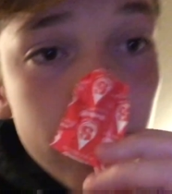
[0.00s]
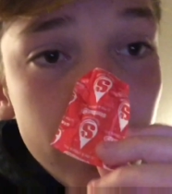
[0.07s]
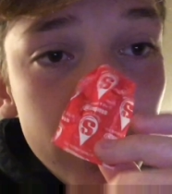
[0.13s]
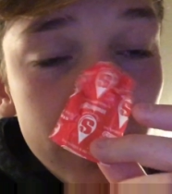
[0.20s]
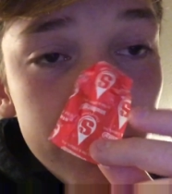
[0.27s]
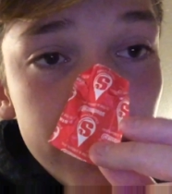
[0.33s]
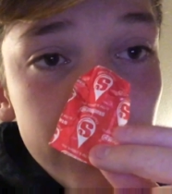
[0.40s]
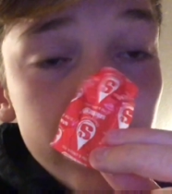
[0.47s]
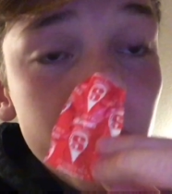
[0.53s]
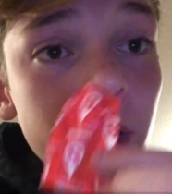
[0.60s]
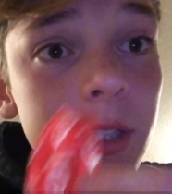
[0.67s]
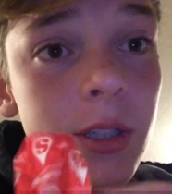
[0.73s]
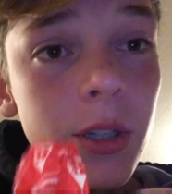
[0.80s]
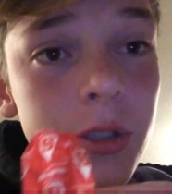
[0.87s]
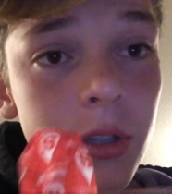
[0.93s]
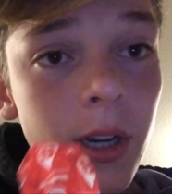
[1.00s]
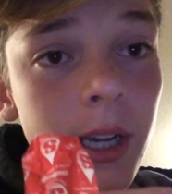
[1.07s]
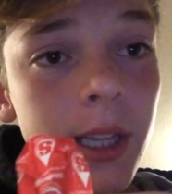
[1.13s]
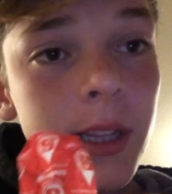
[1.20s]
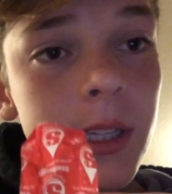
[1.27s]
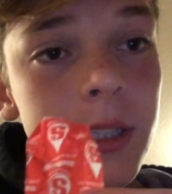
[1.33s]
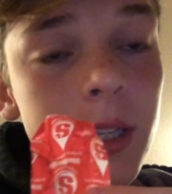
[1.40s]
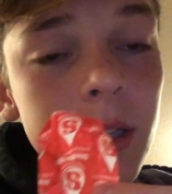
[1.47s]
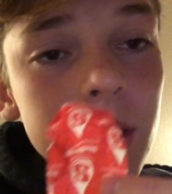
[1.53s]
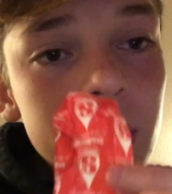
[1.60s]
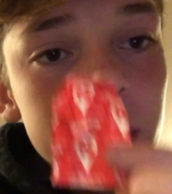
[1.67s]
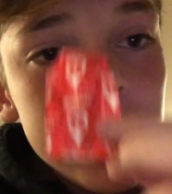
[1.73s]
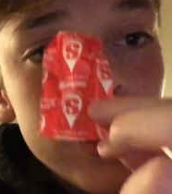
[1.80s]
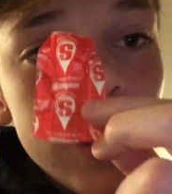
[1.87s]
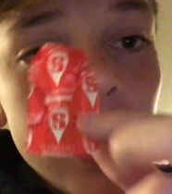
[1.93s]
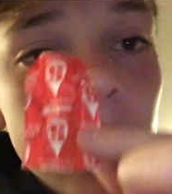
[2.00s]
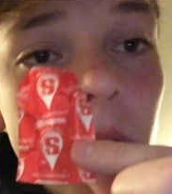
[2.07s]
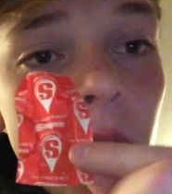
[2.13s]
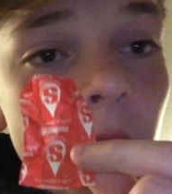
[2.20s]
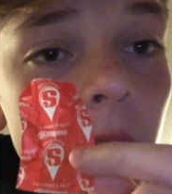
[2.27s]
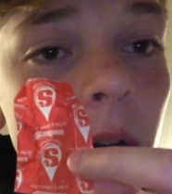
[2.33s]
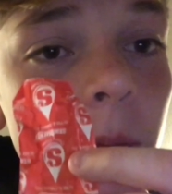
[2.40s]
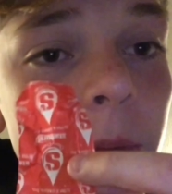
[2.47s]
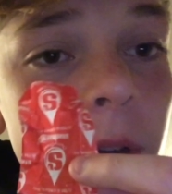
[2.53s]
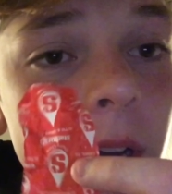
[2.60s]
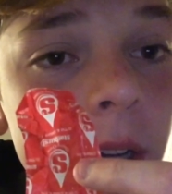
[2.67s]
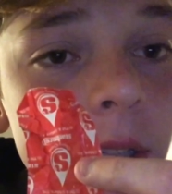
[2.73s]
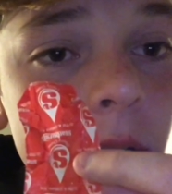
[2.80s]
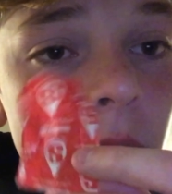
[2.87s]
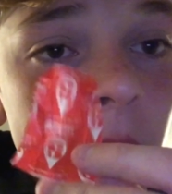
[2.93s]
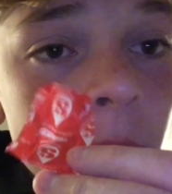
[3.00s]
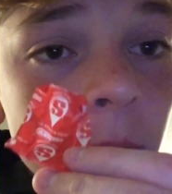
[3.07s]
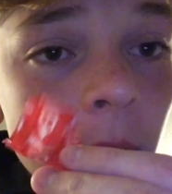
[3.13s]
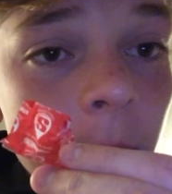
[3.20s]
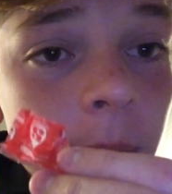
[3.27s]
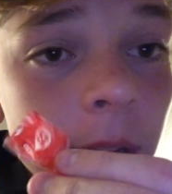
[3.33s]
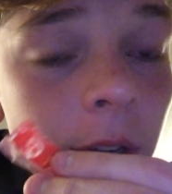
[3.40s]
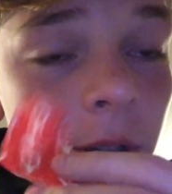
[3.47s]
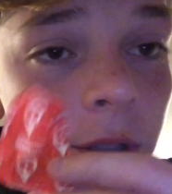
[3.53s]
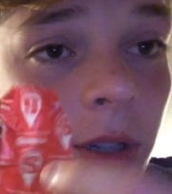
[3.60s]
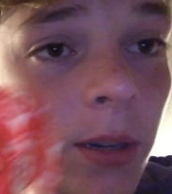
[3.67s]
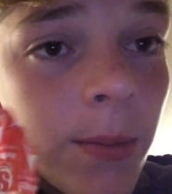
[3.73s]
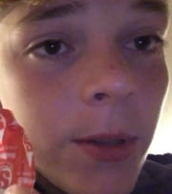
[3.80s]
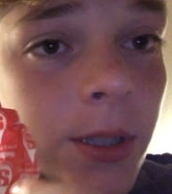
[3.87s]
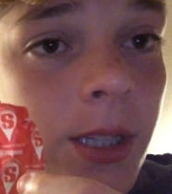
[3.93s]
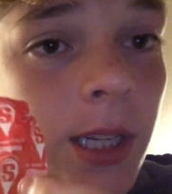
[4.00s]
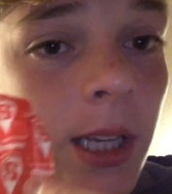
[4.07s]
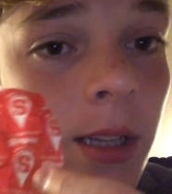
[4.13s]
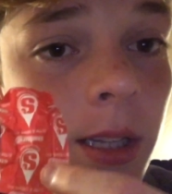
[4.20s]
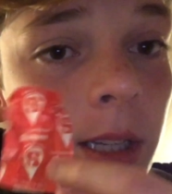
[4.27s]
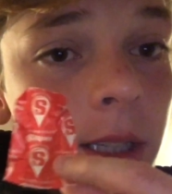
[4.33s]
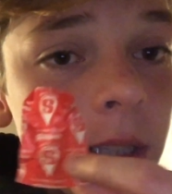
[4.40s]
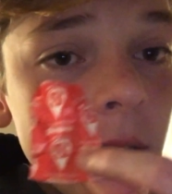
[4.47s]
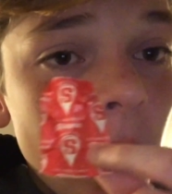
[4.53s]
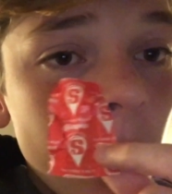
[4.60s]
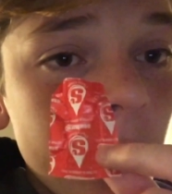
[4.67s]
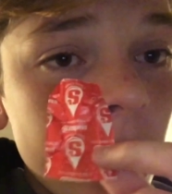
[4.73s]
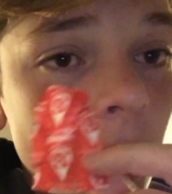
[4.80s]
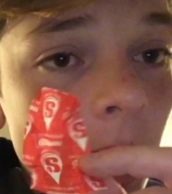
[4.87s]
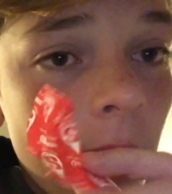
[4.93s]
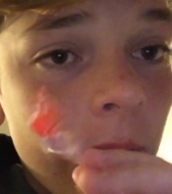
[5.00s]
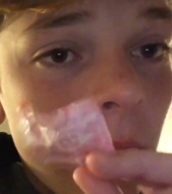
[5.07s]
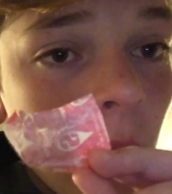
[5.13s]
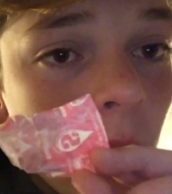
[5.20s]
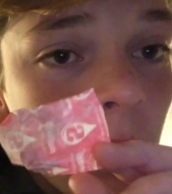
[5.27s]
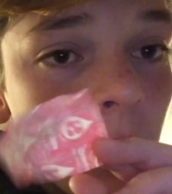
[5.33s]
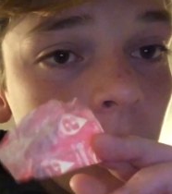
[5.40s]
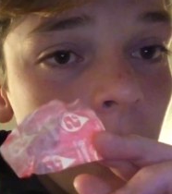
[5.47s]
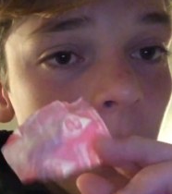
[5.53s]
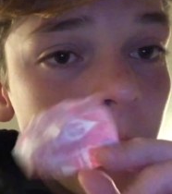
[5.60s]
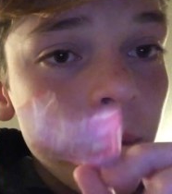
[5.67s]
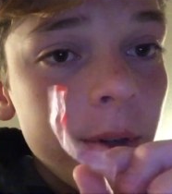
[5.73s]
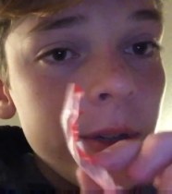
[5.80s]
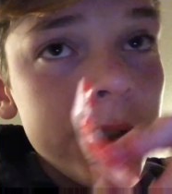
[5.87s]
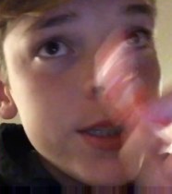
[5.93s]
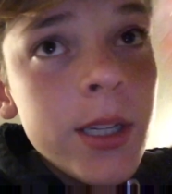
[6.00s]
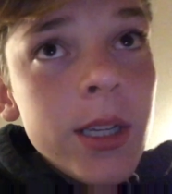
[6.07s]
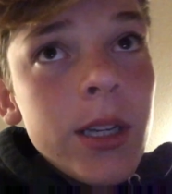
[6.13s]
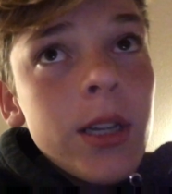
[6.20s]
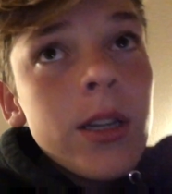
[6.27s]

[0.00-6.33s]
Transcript: if you guys are trying this at least, I hope you guys are unwrapping your Starburst neatly, so that way you have all the wrappers,